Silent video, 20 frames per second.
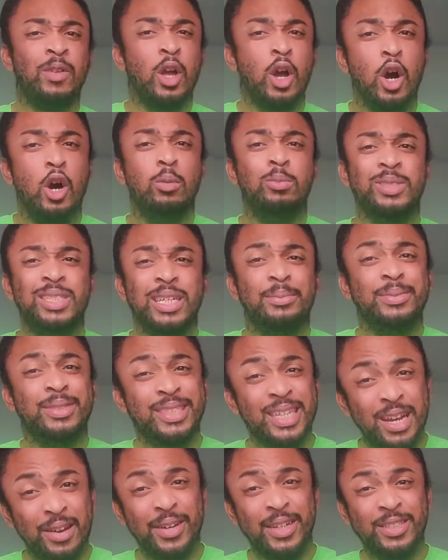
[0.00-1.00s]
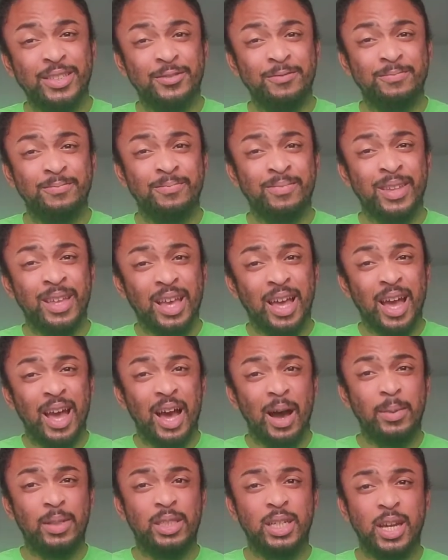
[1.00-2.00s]
Home Gym series,
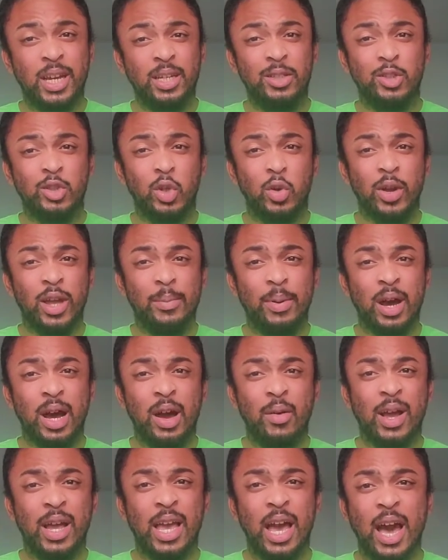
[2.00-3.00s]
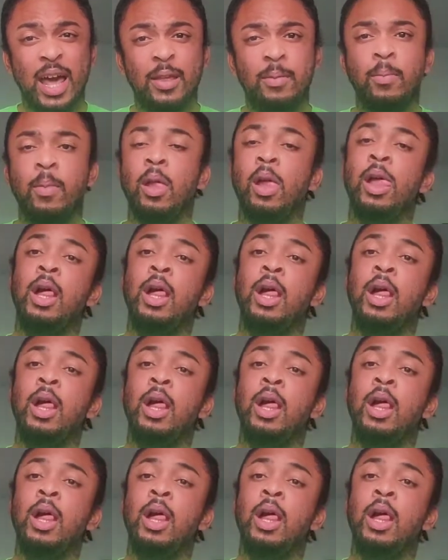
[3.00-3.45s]
I'm going to tell you the story about how I got it.